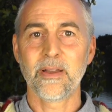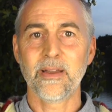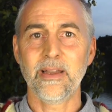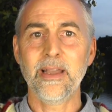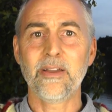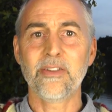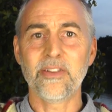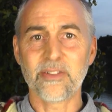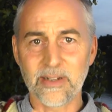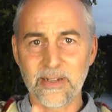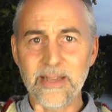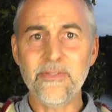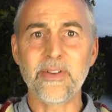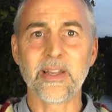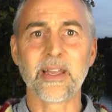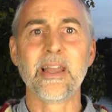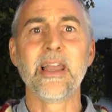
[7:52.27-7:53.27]
Because it's
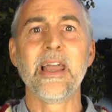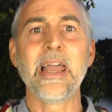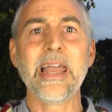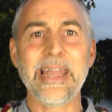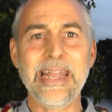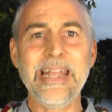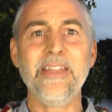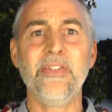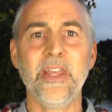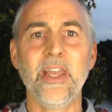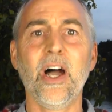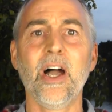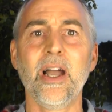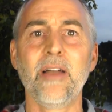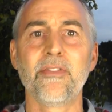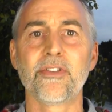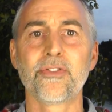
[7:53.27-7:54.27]
living in the
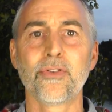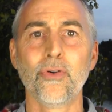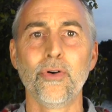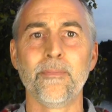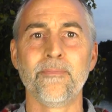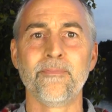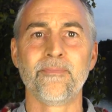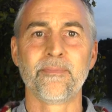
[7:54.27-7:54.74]
eye of the storm.